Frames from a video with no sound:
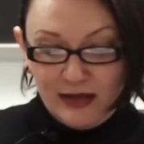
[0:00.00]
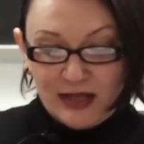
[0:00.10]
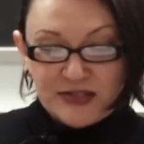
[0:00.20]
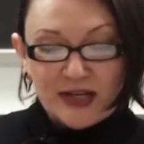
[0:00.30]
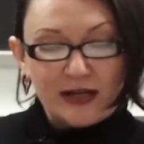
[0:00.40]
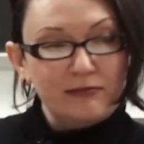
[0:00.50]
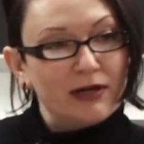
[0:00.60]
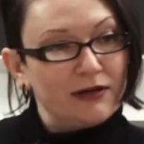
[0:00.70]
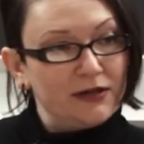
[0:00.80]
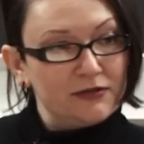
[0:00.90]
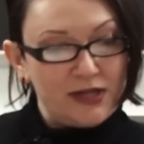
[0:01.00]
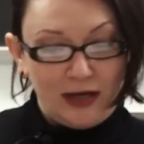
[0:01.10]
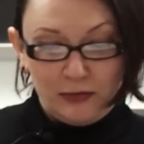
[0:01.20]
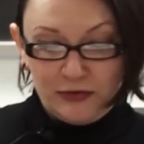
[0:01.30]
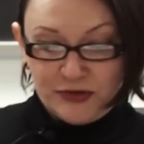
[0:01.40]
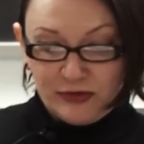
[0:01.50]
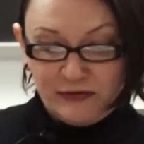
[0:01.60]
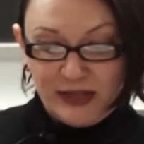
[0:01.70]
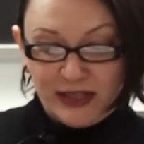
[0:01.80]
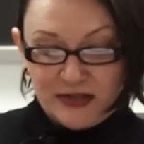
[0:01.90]
A second barrier to Aboriginal
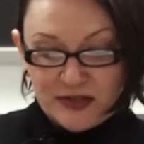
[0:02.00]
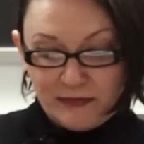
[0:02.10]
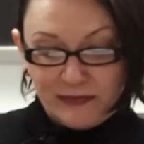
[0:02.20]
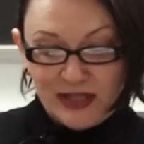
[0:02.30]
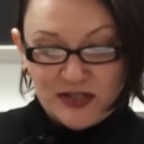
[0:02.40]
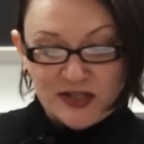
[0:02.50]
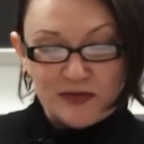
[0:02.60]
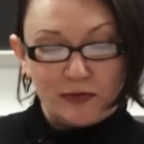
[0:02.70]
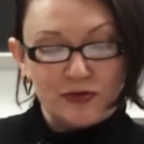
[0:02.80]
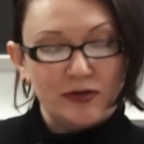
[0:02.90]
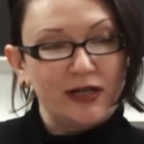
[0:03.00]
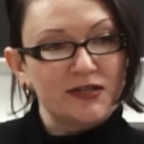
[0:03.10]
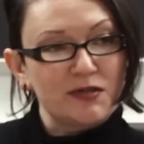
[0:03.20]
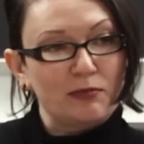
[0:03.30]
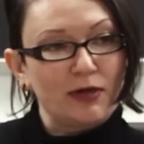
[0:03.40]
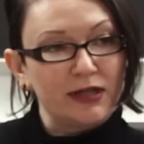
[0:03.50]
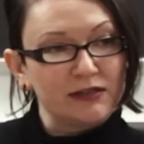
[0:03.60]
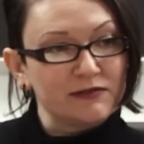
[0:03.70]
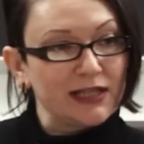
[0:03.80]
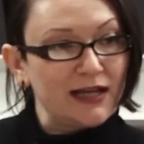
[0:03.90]
veganism is its portrayal as a product
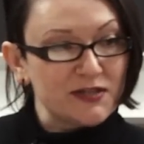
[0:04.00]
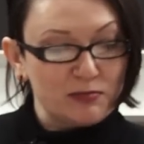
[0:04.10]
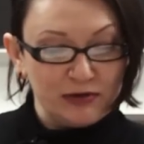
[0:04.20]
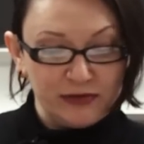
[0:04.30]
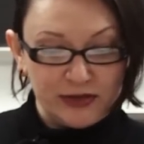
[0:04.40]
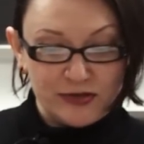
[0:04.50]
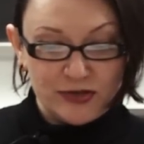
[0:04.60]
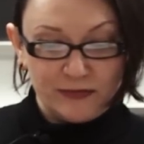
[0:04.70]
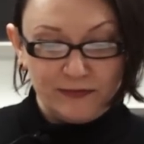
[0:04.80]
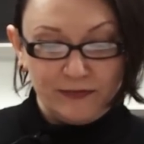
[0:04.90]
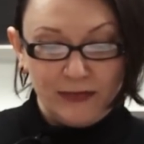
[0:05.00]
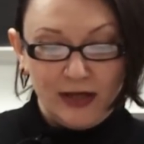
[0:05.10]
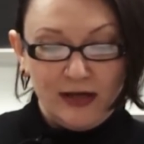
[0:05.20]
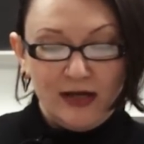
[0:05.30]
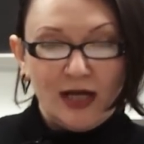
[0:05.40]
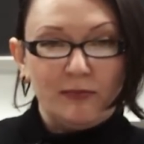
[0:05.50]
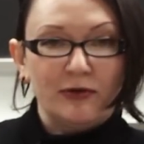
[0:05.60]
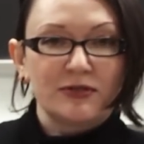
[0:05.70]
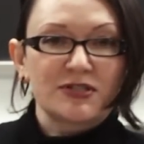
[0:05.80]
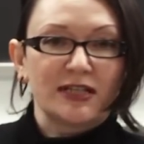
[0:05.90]
of class privilege.
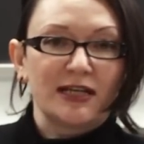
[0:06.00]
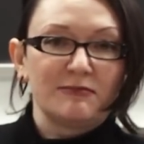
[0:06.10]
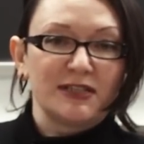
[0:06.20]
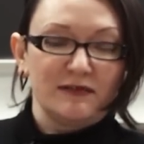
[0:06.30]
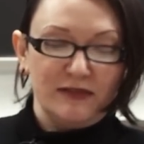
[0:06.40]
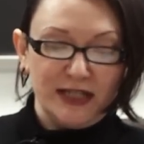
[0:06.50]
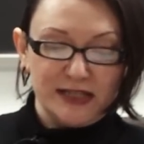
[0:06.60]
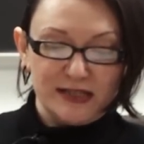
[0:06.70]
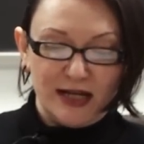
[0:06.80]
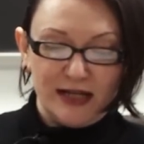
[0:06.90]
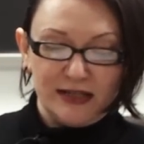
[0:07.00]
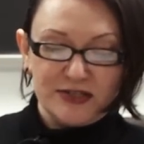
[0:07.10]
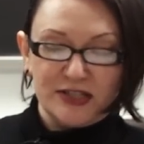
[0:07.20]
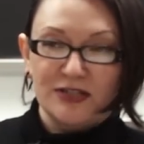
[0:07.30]
Opponents claim that a vegan diet is an